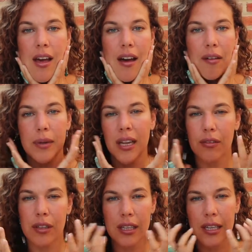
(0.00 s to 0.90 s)
I've been
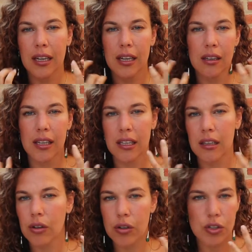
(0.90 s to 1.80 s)
having like kind of like
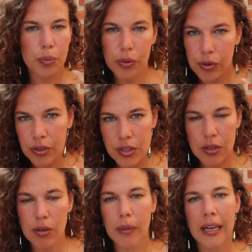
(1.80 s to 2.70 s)
enlarged pores
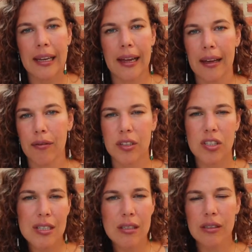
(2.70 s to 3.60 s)
all my life, and
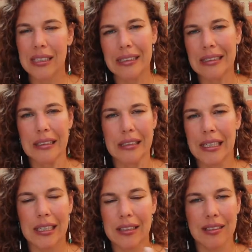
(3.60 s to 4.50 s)
just looking
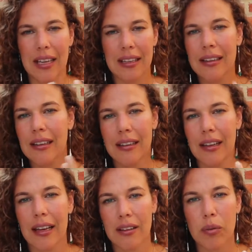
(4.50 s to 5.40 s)
like, I didn't
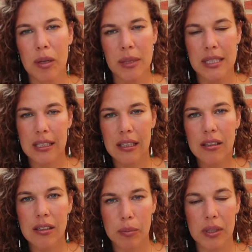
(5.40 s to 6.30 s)
like the way my skin
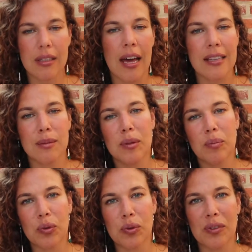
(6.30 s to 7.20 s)
looked, but it has been
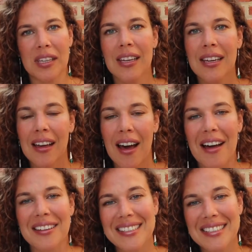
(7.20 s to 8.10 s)
improving,
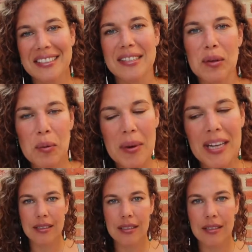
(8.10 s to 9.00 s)
honestly, so
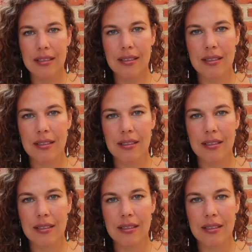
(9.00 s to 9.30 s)
much. It's